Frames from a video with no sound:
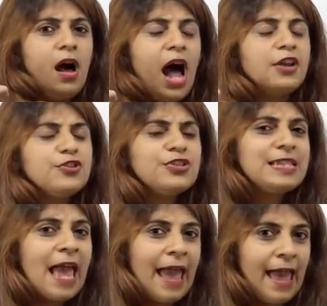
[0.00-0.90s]

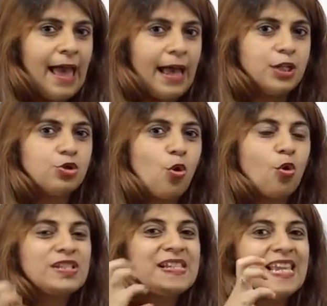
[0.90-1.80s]
understand
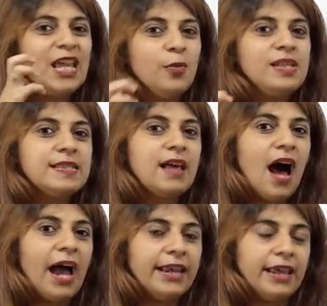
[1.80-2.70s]
or sequence
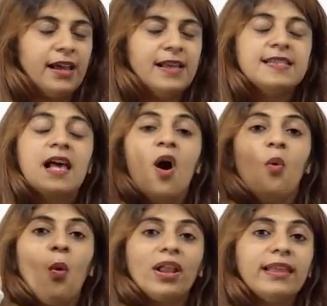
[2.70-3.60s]
the ideas
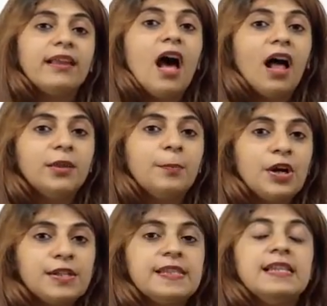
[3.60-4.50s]
what that other
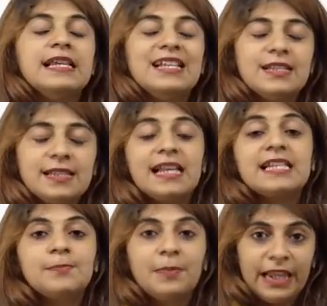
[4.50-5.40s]
person is
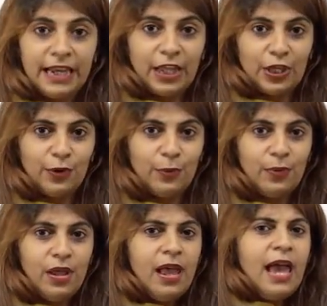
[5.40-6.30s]
explaining you.
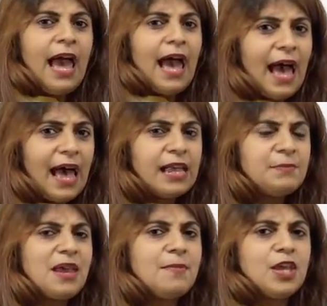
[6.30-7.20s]

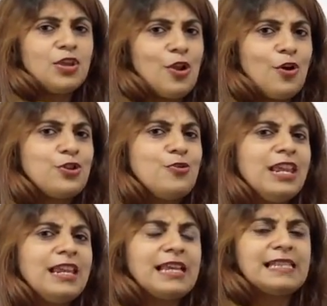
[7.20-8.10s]
And maybe, you know, you
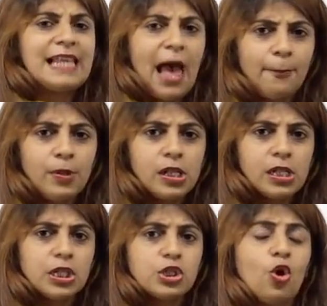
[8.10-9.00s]
need
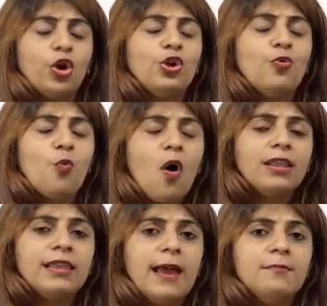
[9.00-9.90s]
examples or you
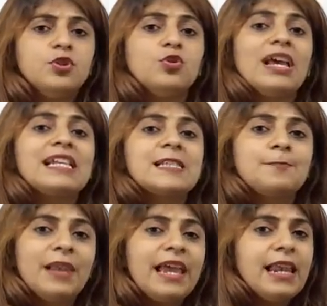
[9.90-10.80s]
want them to
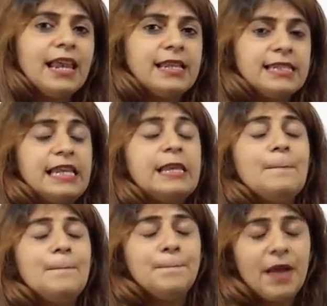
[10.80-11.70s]
explain it in a
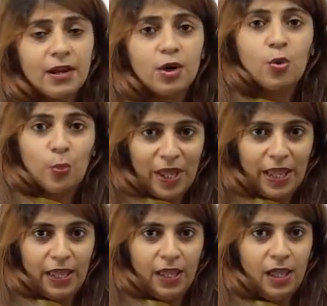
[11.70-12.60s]
better
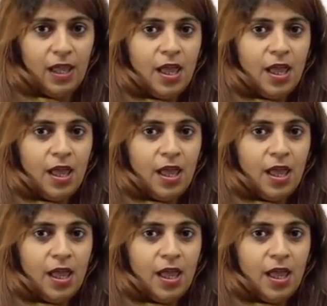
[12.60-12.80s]
way.